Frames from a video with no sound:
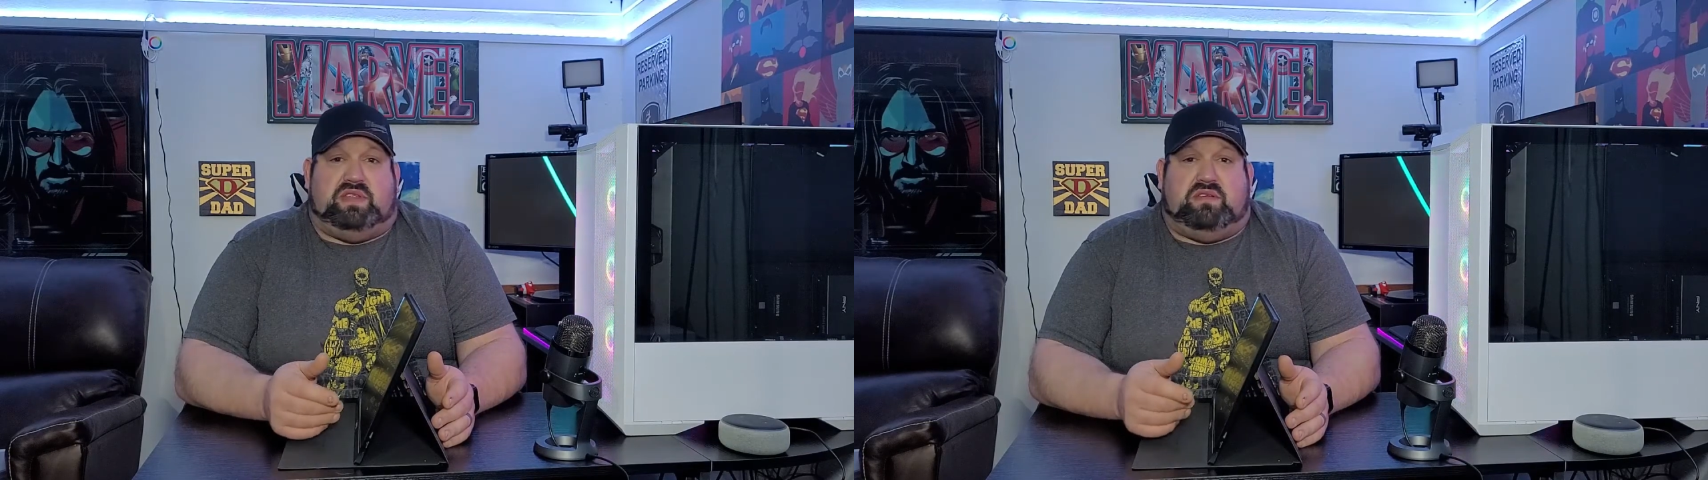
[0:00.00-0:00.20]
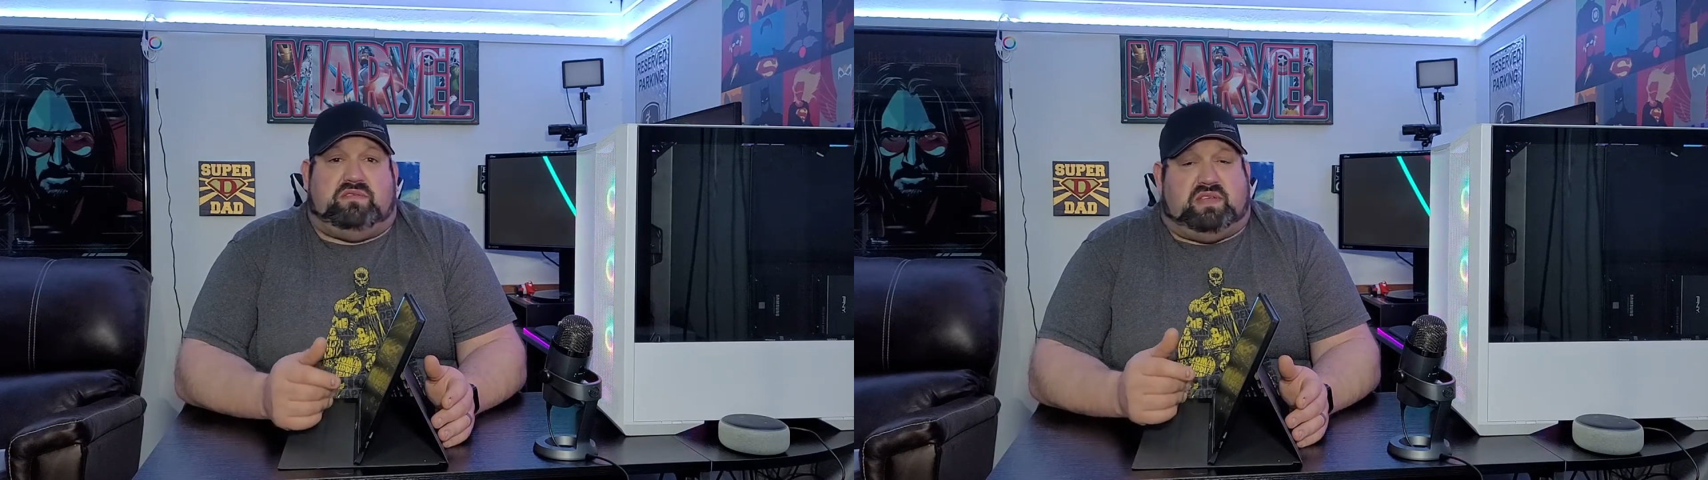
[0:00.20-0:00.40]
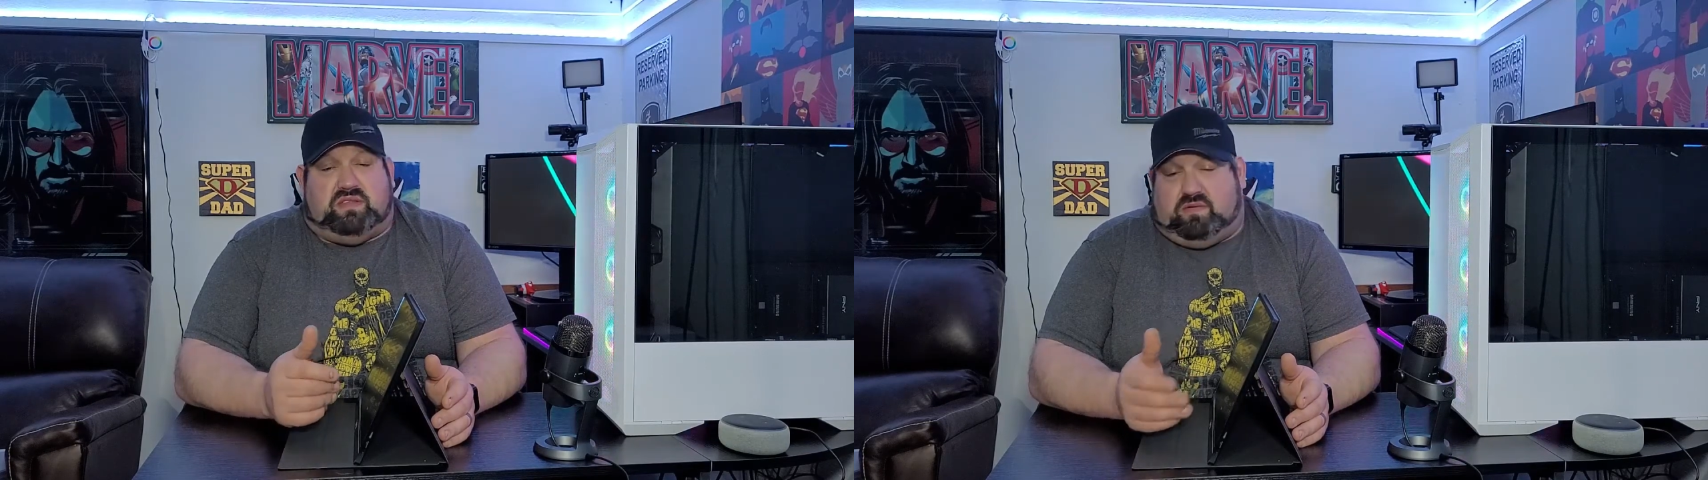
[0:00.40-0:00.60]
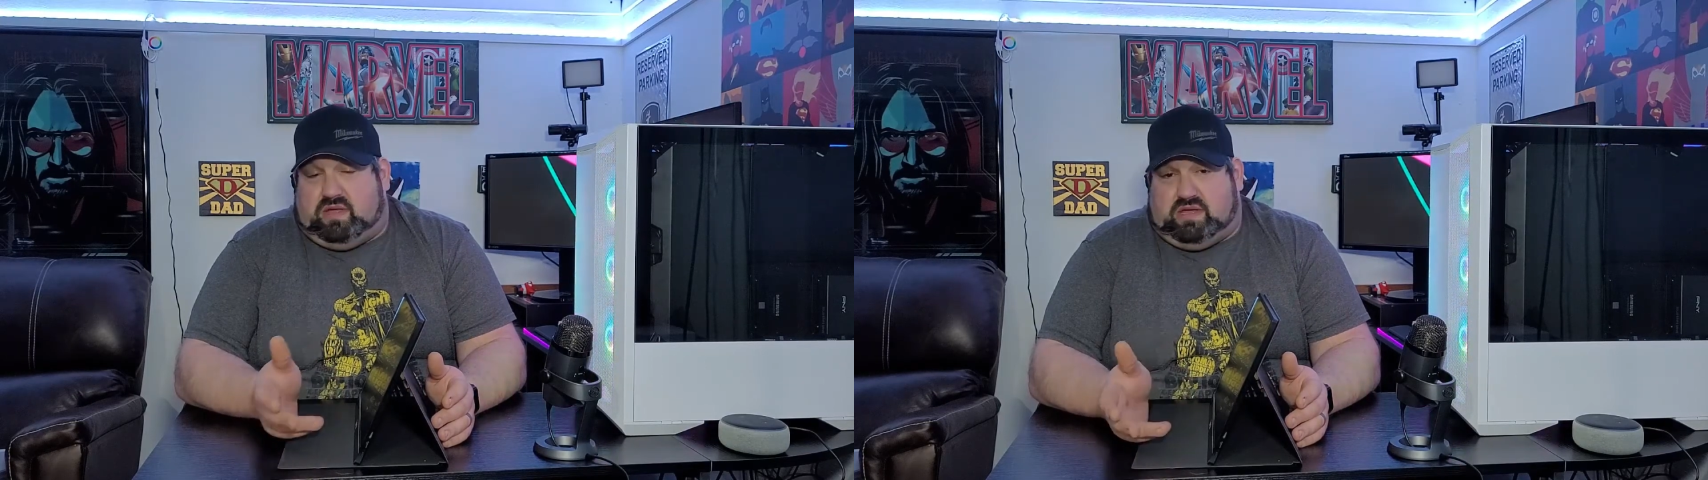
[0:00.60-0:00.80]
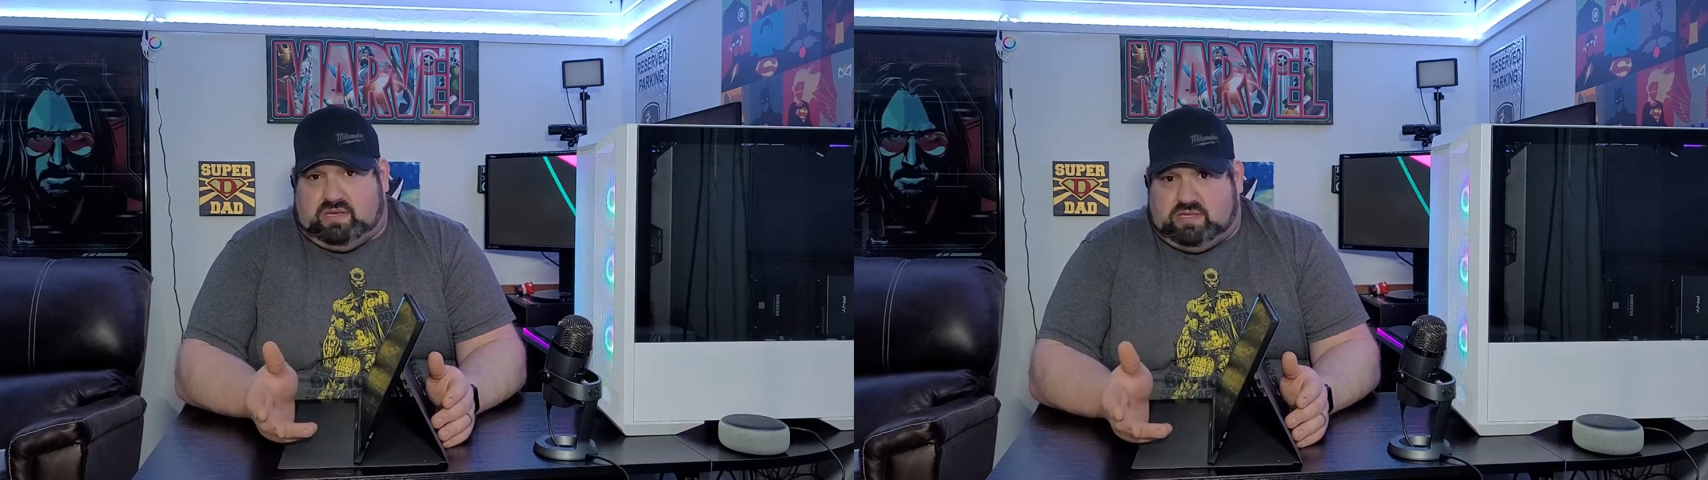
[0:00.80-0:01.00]
videos. I can do
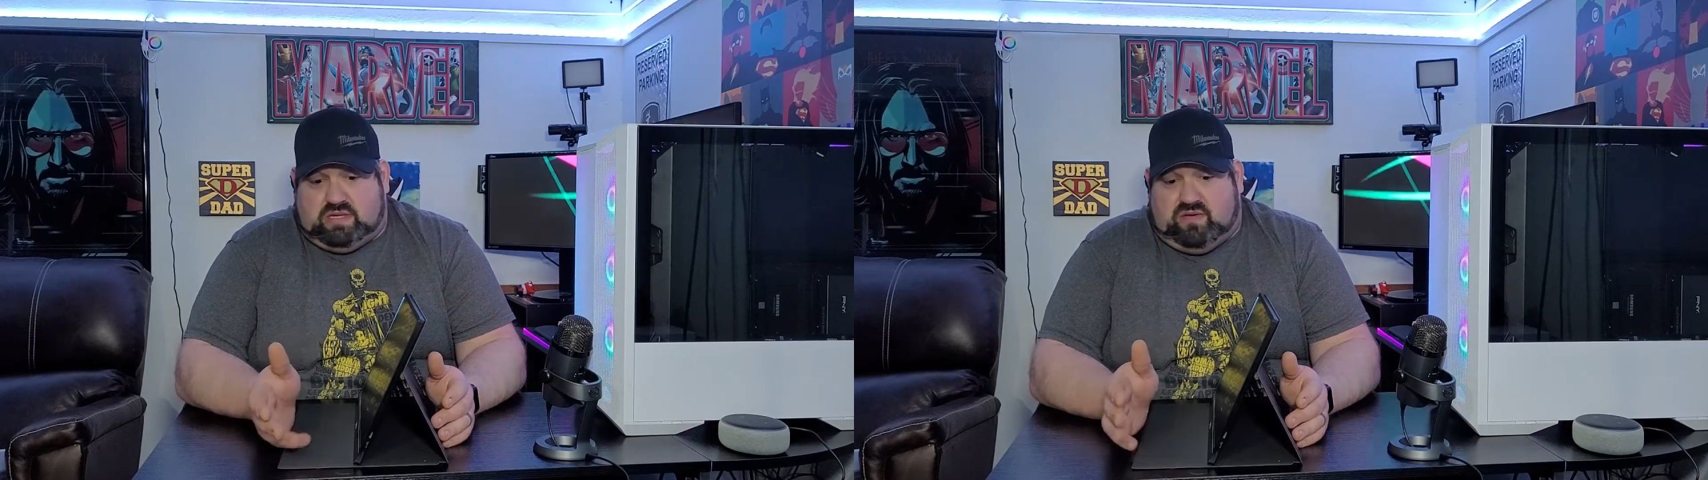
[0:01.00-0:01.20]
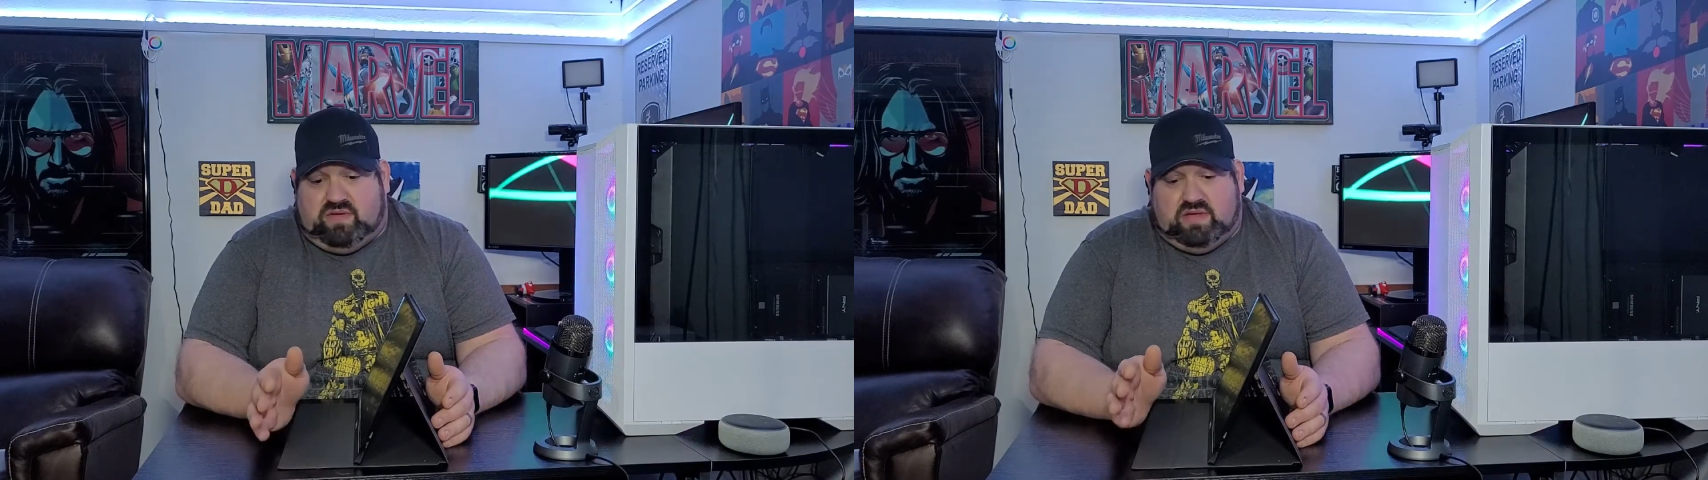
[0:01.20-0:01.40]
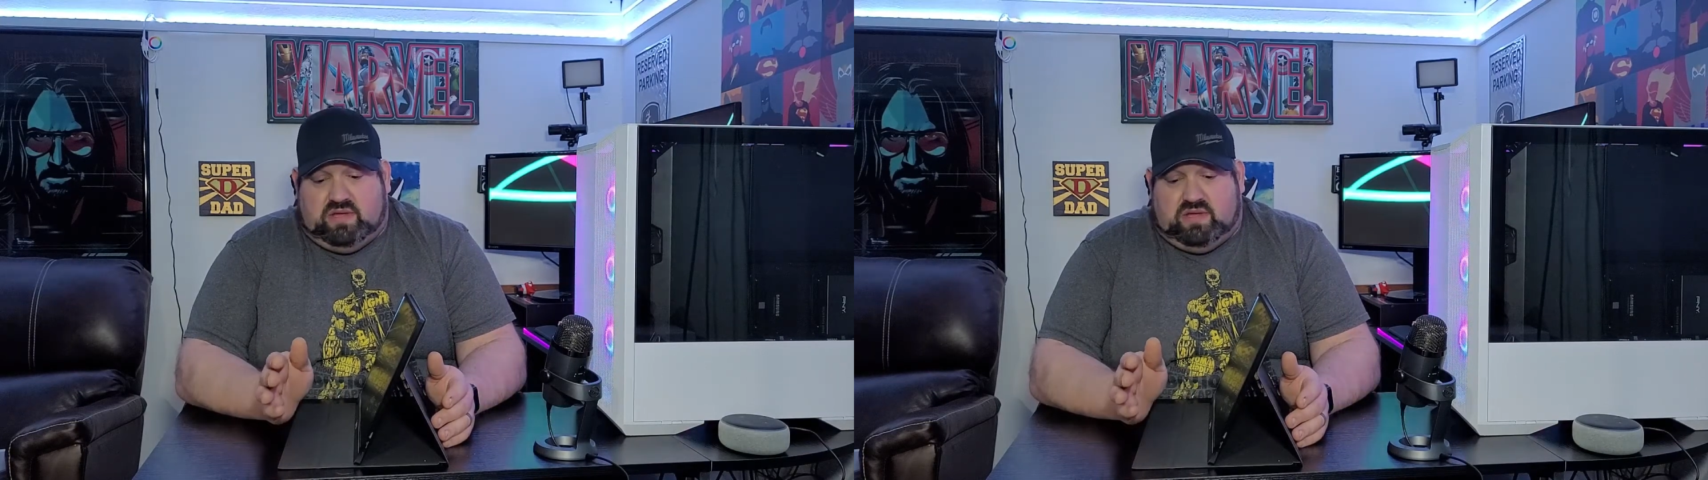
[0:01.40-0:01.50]
all that kind of stuff.